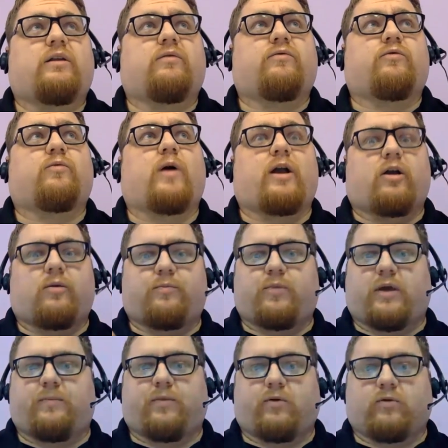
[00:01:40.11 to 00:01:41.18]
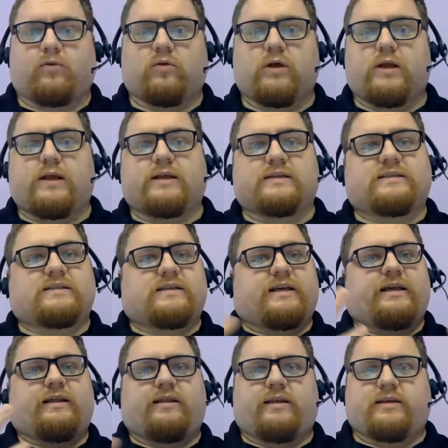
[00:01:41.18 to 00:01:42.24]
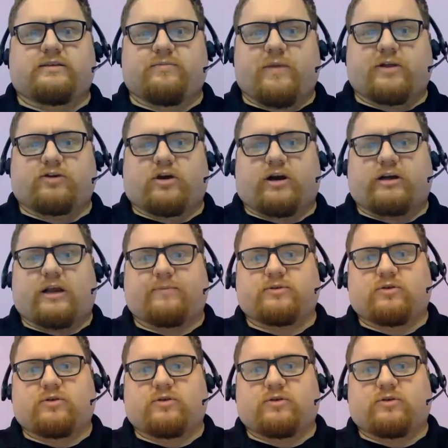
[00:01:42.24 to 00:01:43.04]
of where people see these major archetypes.